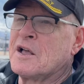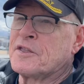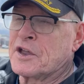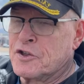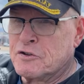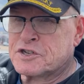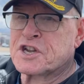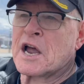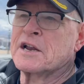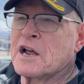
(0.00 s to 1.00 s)
that you
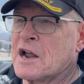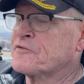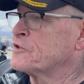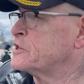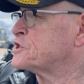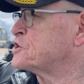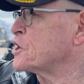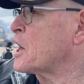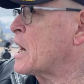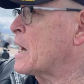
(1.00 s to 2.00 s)
signed on for this
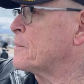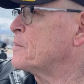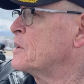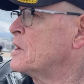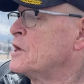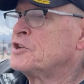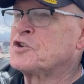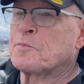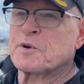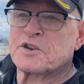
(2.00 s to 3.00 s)
job
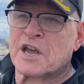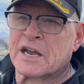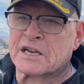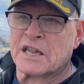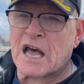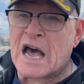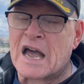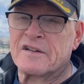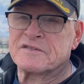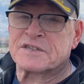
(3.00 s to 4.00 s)
to protect
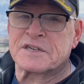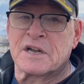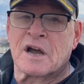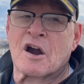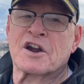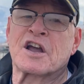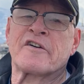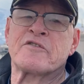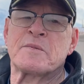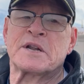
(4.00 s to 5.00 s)
lives. Our
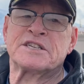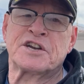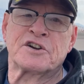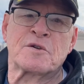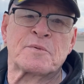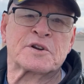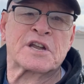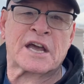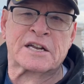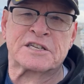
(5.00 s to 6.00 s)
government is here to
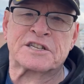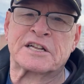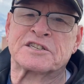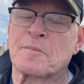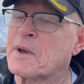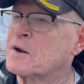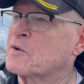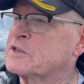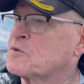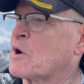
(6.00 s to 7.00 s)
protect us. That's the main
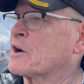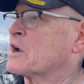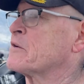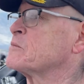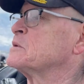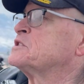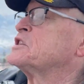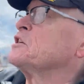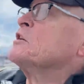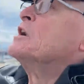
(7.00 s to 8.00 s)
reason why our government's
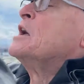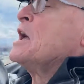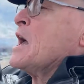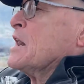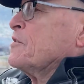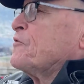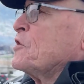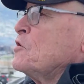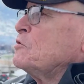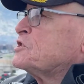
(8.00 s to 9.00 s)
here. And if
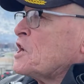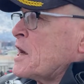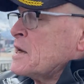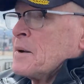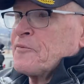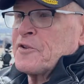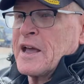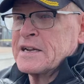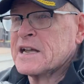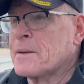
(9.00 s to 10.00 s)
you sign up for
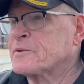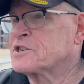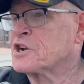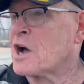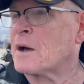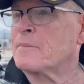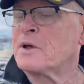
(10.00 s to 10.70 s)
that type of job,